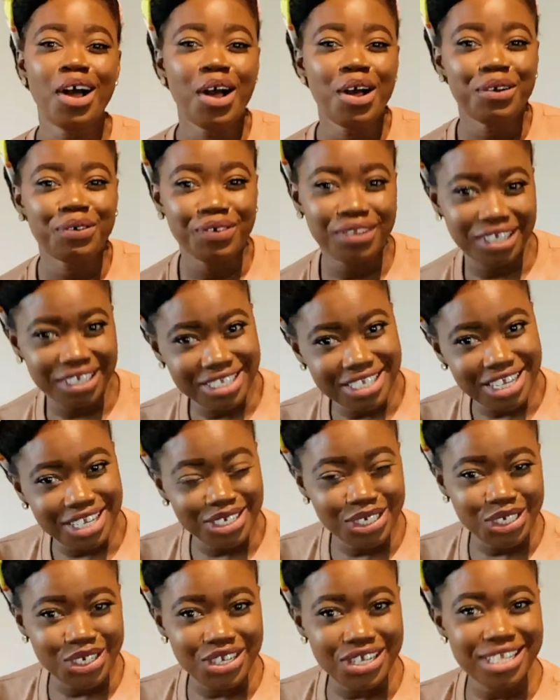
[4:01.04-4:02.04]

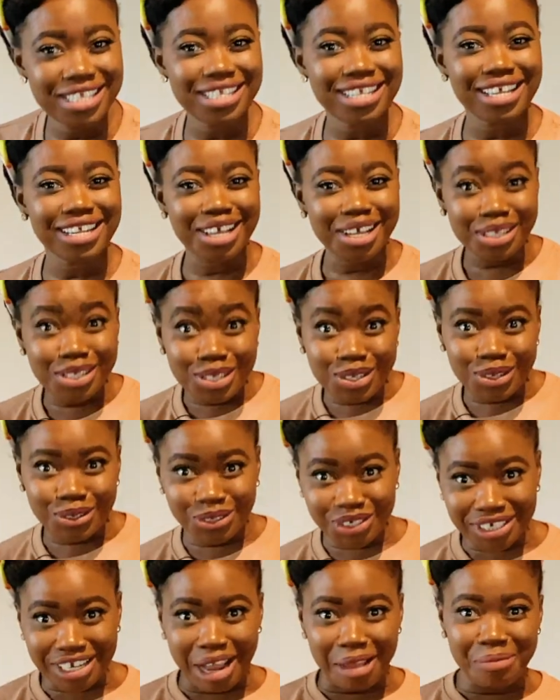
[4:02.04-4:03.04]
flirtatious and not so
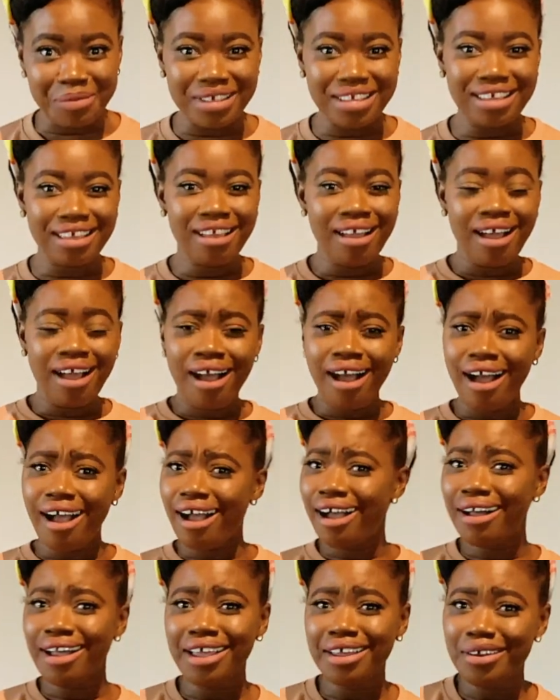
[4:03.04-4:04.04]
shabby.
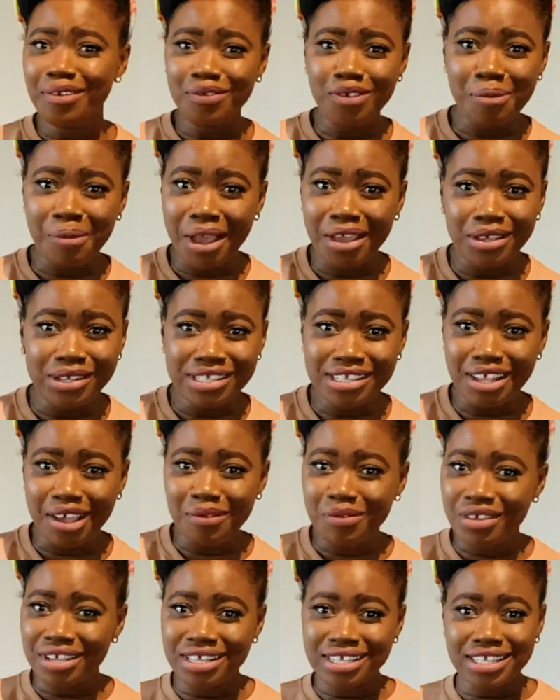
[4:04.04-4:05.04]
And if you're by yourself,
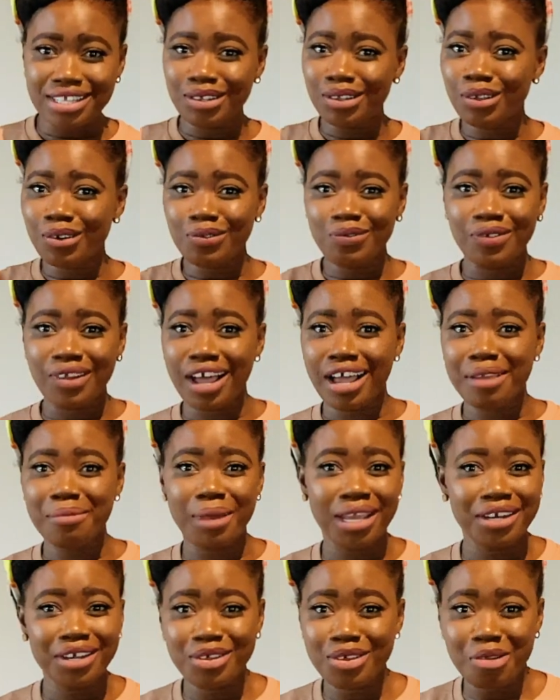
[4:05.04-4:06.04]
you can still look fly
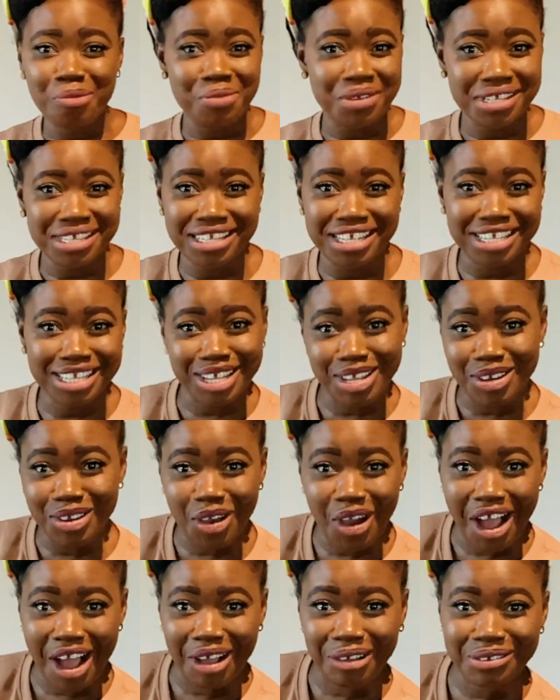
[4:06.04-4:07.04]
minding your business in your
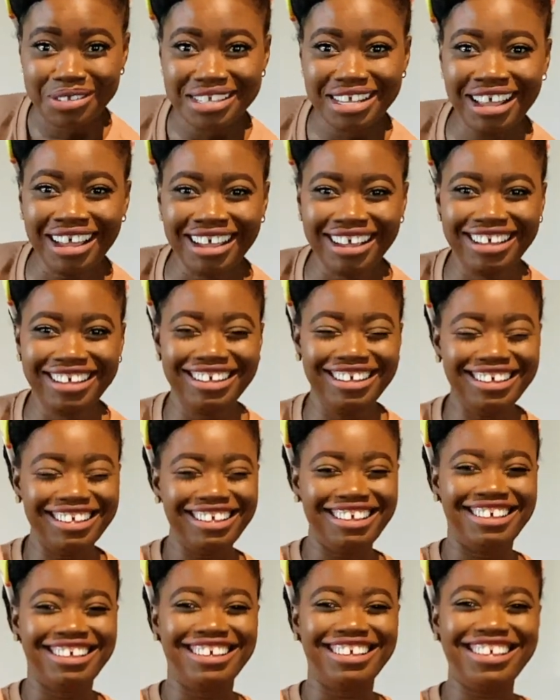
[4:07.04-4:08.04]
house.
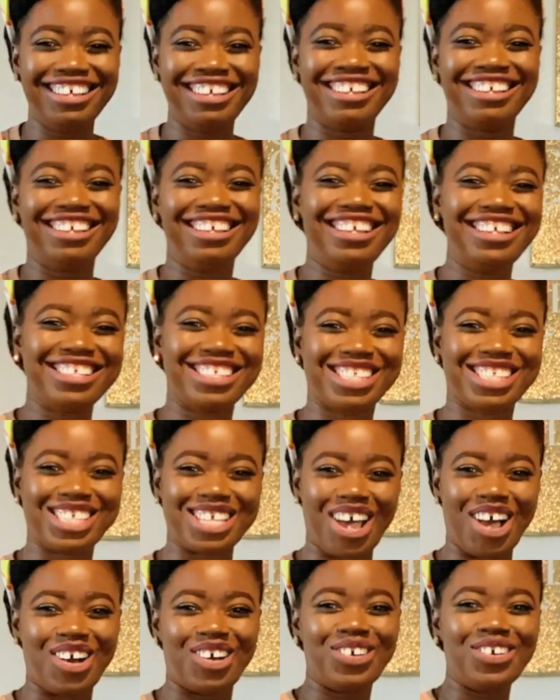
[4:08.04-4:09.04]

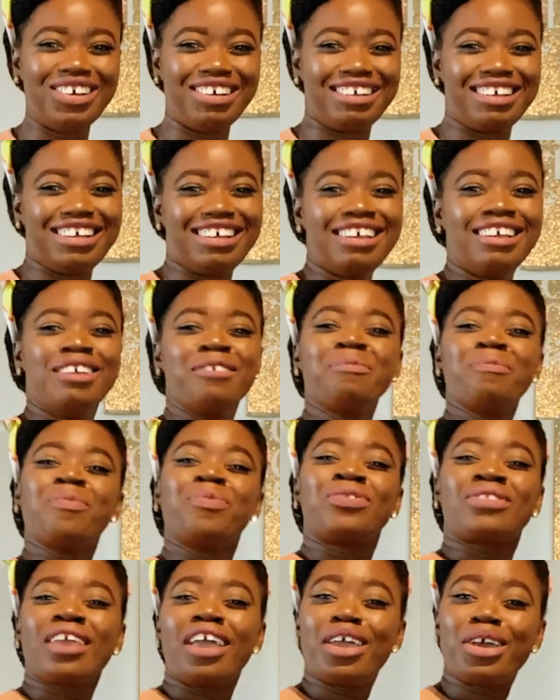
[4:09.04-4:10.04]
So
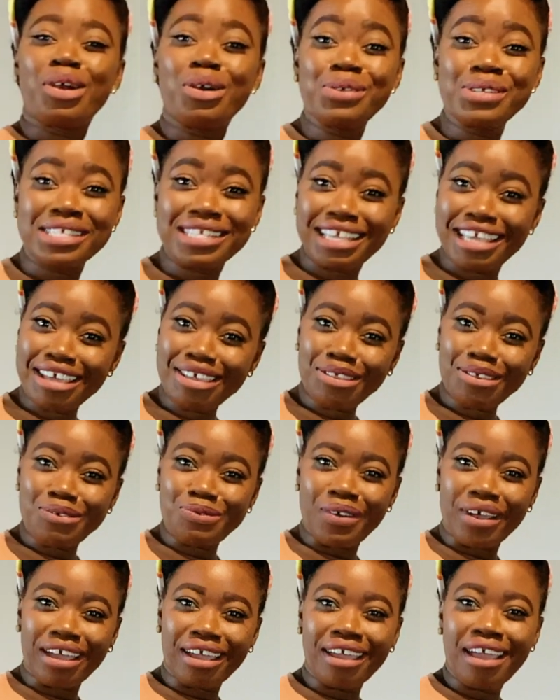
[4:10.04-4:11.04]
it goes either
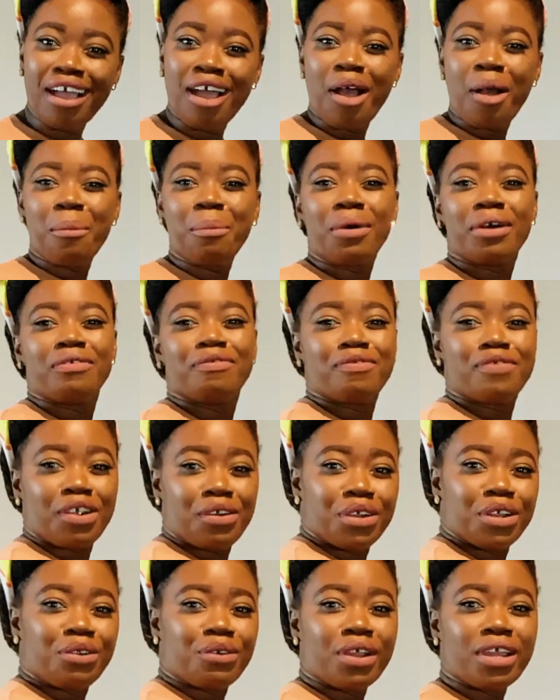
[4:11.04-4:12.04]
way, but
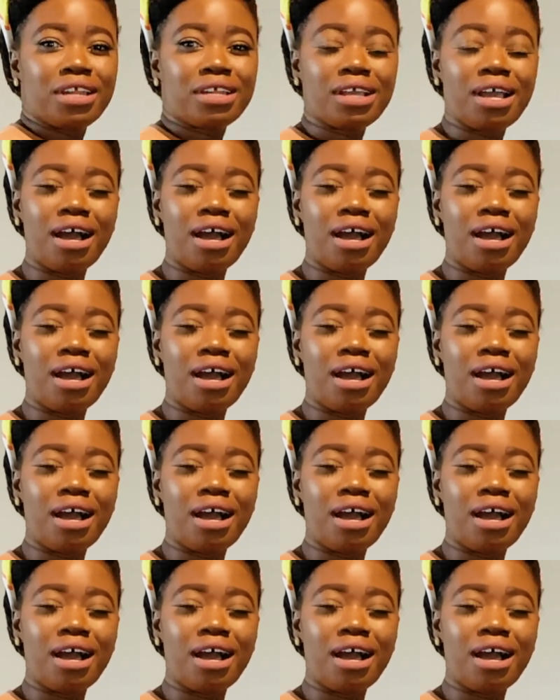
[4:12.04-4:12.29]
very great